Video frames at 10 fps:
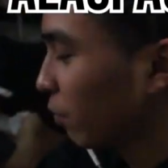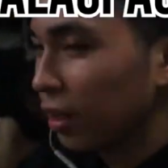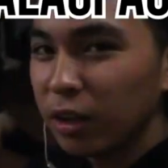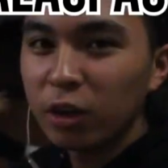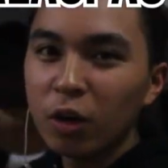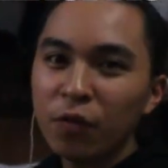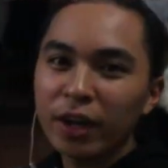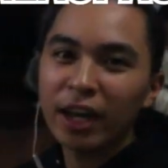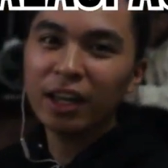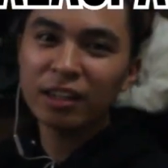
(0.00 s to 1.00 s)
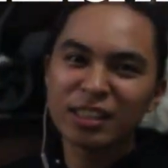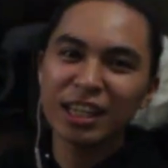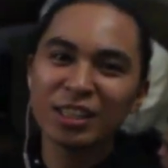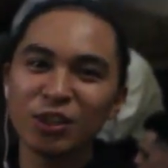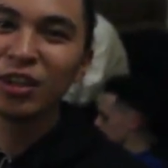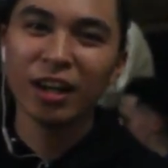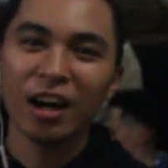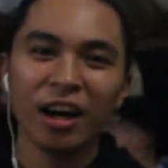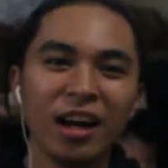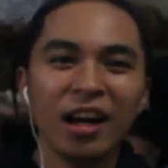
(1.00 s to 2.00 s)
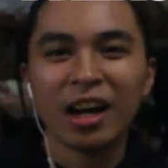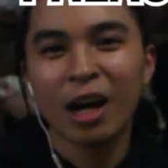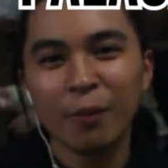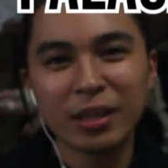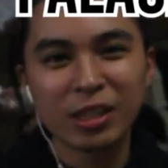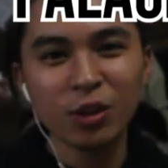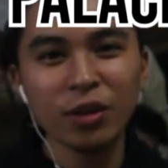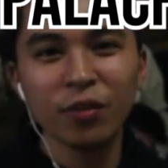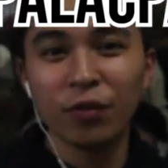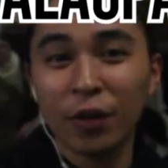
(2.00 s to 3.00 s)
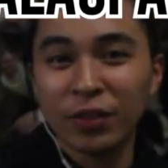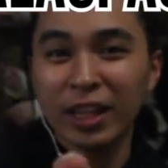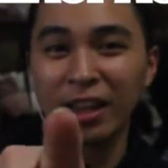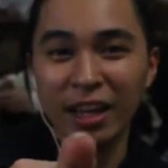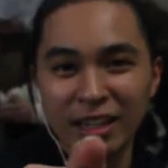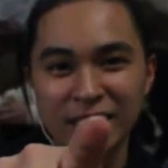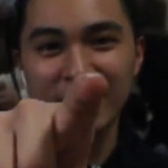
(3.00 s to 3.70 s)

Stay tuned. Coming soon. 50 likes,